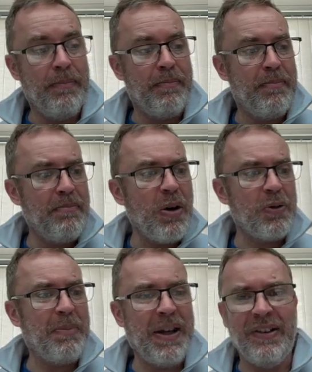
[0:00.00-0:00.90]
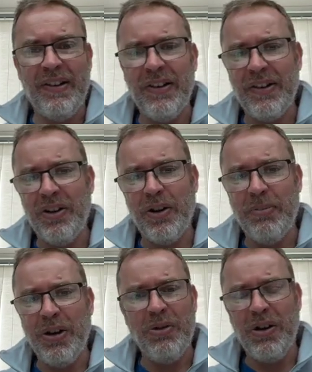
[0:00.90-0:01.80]
Most pieces inside a
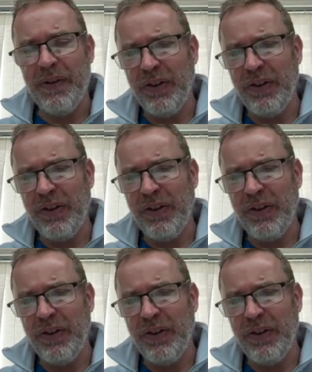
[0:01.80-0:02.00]
computer have